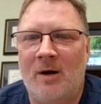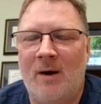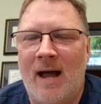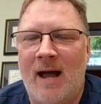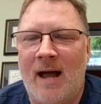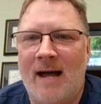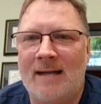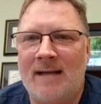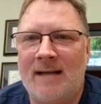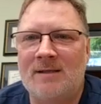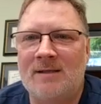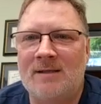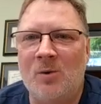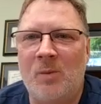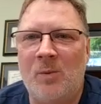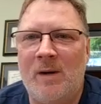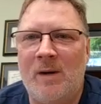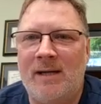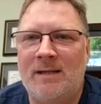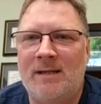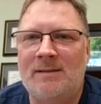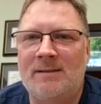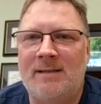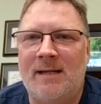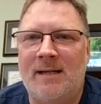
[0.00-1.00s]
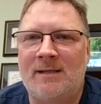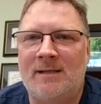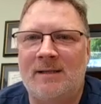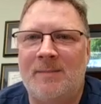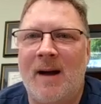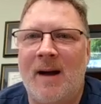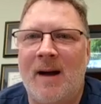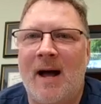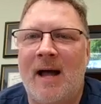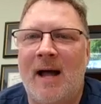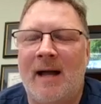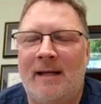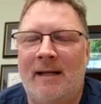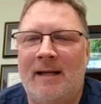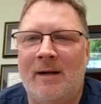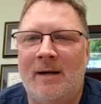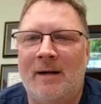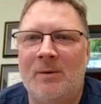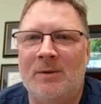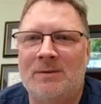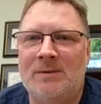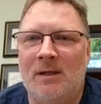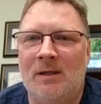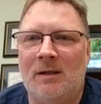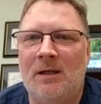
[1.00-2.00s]
as the weeks ticked by and there
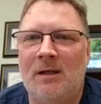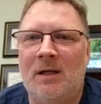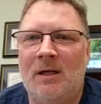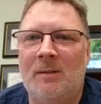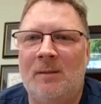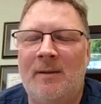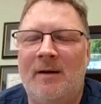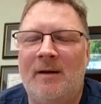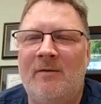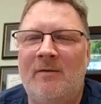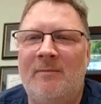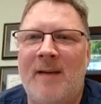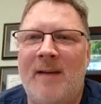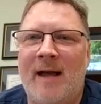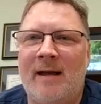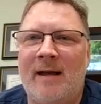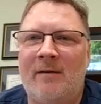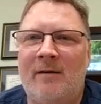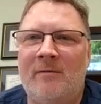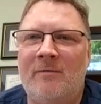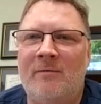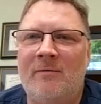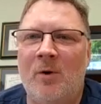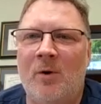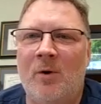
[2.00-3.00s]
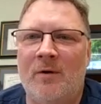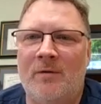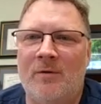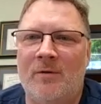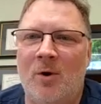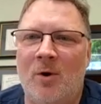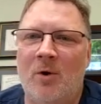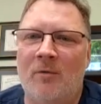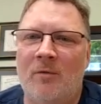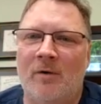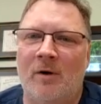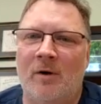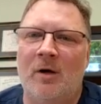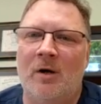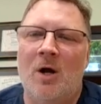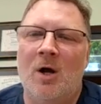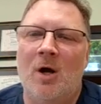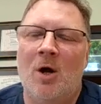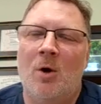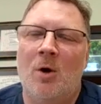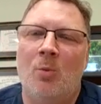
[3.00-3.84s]
was a little bit of back and forth over